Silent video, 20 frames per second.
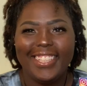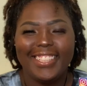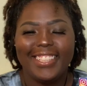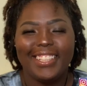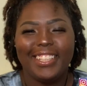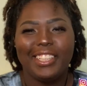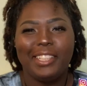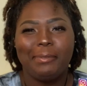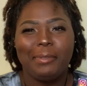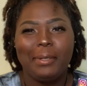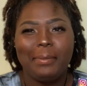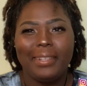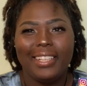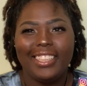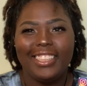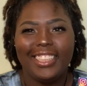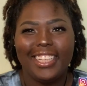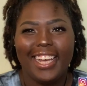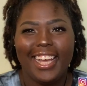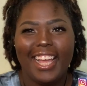so the
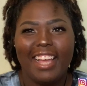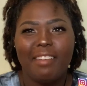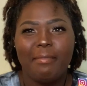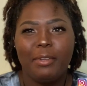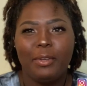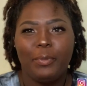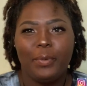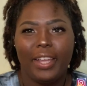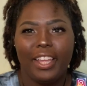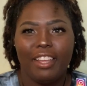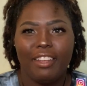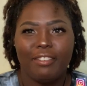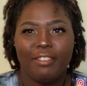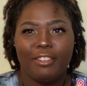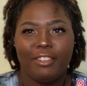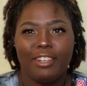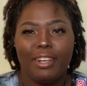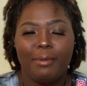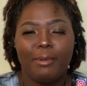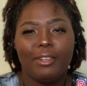moment that y'all have been waiting
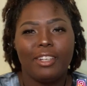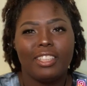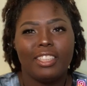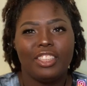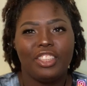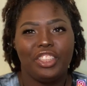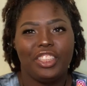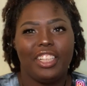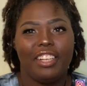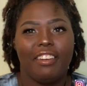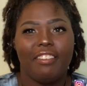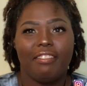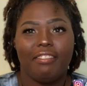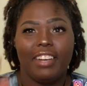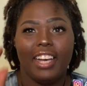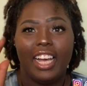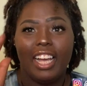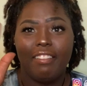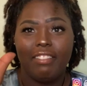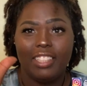for, I'm going to share
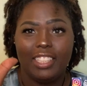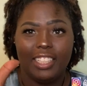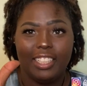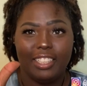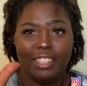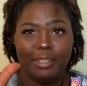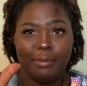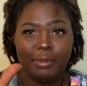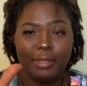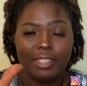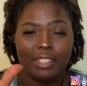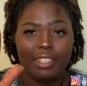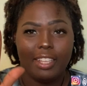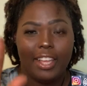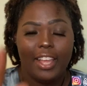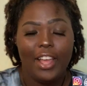5 tips